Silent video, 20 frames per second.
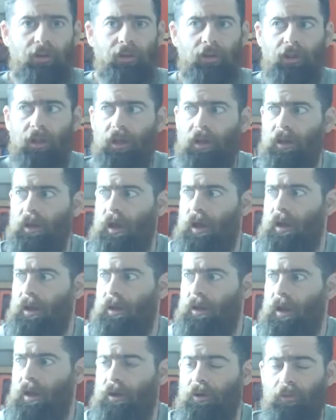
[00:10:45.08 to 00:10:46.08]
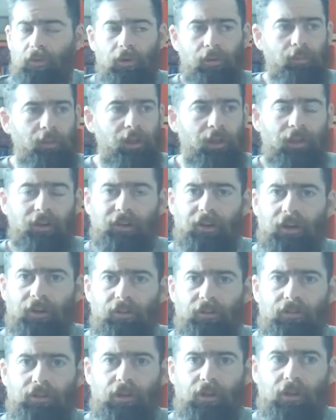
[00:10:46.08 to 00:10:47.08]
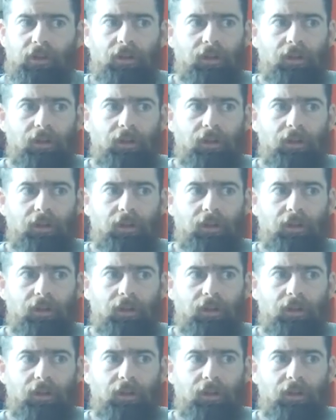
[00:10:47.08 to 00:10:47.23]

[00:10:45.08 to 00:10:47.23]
like I don't want to be here energy,